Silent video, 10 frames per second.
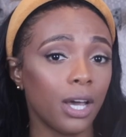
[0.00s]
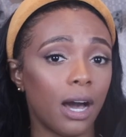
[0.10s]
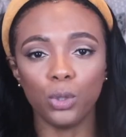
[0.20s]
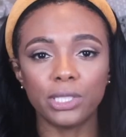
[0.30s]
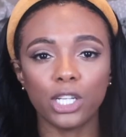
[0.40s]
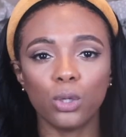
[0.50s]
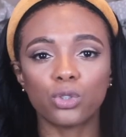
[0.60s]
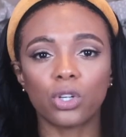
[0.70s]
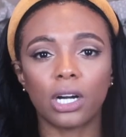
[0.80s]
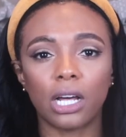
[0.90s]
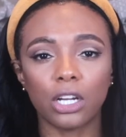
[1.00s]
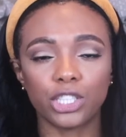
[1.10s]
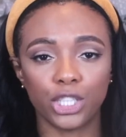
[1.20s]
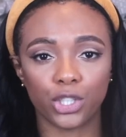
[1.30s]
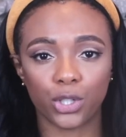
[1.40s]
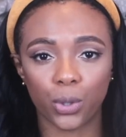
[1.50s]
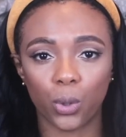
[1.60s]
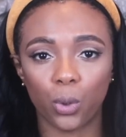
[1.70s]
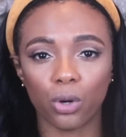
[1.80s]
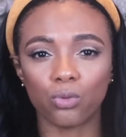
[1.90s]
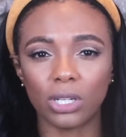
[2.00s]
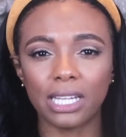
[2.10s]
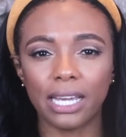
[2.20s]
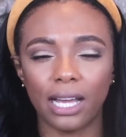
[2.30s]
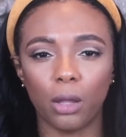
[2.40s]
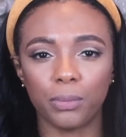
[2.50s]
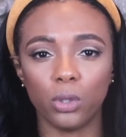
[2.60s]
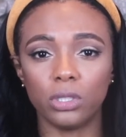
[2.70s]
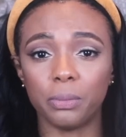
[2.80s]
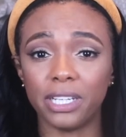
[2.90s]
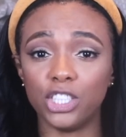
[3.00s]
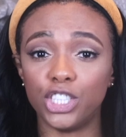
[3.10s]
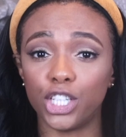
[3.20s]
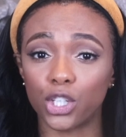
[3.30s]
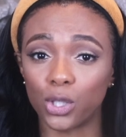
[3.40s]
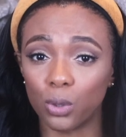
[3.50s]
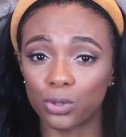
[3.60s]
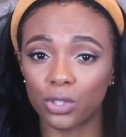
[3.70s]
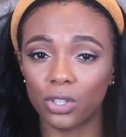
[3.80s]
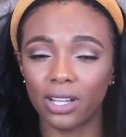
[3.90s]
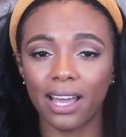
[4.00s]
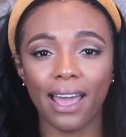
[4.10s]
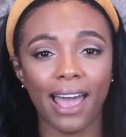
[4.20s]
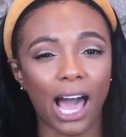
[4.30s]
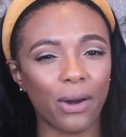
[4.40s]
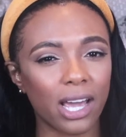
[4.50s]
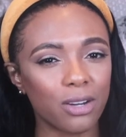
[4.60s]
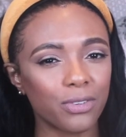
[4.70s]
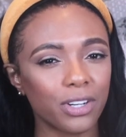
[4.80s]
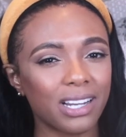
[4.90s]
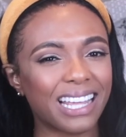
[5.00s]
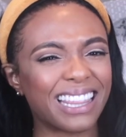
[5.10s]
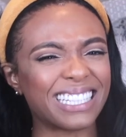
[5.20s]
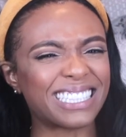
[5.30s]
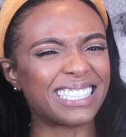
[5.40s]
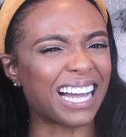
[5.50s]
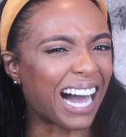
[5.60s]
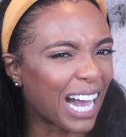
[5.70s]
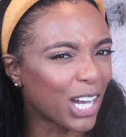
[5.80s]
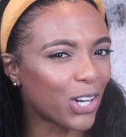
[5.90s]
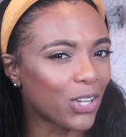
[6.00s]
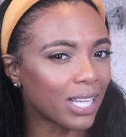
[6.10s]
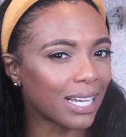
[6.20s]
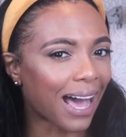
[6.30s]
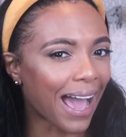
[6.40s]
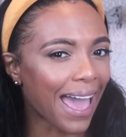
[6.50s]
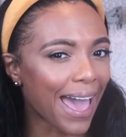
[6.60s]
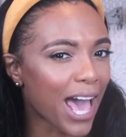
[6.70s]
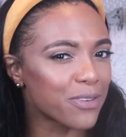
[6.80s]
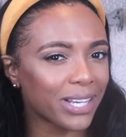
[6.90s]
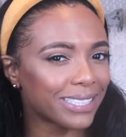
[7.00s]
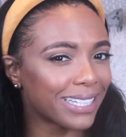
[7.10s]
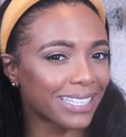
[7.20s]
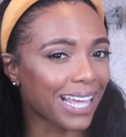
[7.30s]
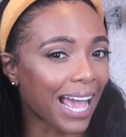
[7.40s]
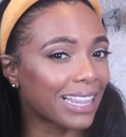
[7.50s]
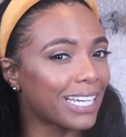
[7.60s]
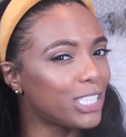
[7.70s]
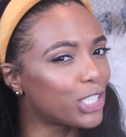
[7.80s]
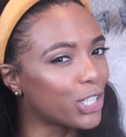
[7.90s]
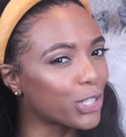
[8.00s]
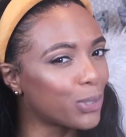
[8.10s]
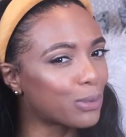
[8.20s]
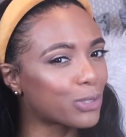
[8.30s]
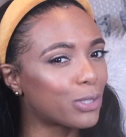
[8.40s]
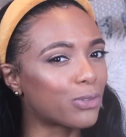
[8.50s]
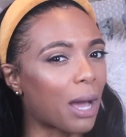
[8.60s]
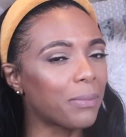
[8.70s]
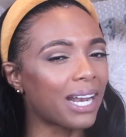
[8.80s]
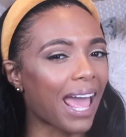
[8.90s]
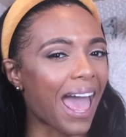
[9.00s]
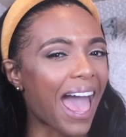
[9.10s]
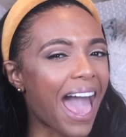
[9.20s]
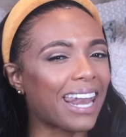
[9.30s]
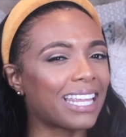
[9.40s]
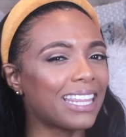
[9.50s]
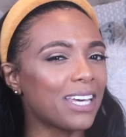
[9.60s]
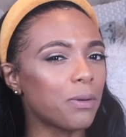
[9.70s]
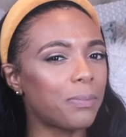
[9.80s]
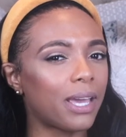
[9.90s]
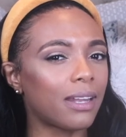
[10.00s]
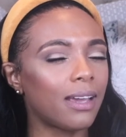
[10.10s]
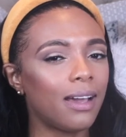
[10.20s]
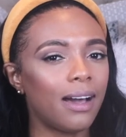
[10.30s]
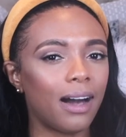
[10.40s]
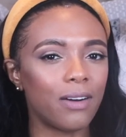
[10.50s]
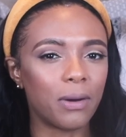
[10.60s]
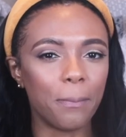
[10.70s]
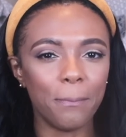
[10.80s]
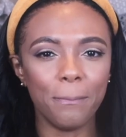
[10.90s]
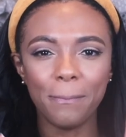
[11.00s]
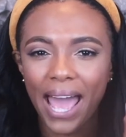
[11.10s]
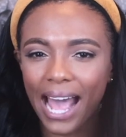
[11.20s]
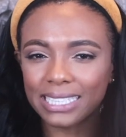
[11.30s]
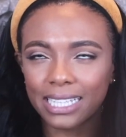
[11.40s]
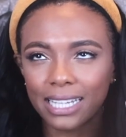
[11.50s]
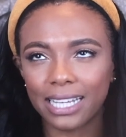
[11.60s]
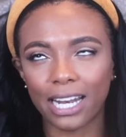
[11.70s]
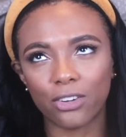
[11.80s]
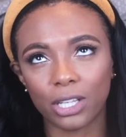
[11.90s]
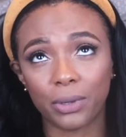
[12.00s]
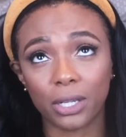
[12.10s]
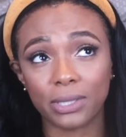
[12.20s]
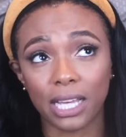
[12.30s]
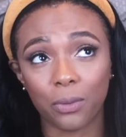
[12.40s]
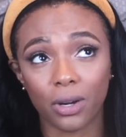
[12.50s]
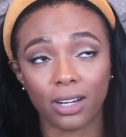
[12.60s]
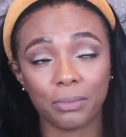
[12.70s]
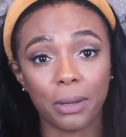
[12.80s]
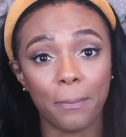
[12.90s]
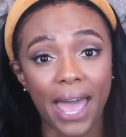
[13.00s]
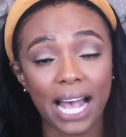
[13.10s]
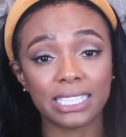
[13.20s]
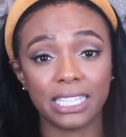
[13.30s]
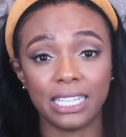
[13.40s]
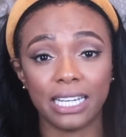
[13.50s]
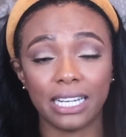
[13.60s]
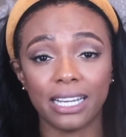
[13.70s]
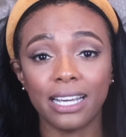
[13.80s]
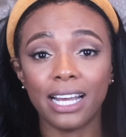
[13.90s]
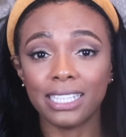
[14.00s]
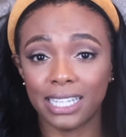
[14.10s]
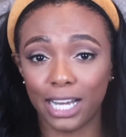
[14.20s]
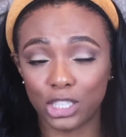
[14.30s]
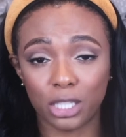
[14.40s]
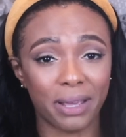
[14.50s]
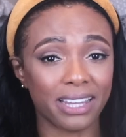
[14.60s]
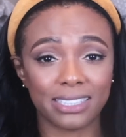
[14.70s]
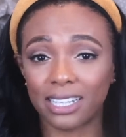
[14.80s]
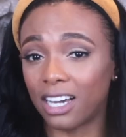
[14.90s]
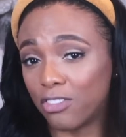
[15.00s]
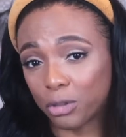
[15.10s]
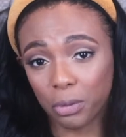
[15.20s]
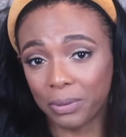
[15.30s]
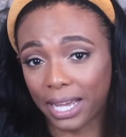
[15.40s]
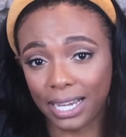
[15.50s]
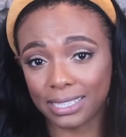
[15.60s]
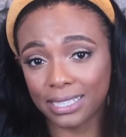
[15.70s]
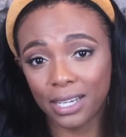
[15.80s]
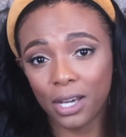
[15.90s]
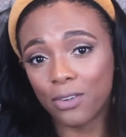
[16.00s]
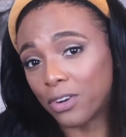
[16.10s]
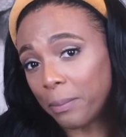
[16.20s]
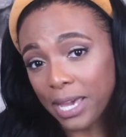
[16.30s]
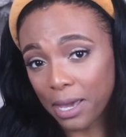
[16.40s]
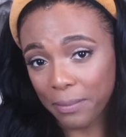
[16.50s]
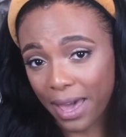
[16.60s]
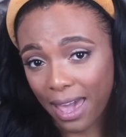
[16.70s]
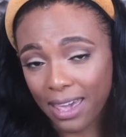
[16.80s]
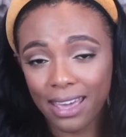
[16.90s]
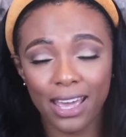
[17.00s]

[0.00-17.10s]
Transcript: Using neutral colors in your decor really help you to be gender neutral. However, the style I have isn't exactly gender neutral, so I'm going to add a little bit of a masculine, I don't really want to use that word, but a masculine touch to make this a comfortable place for me and Bae.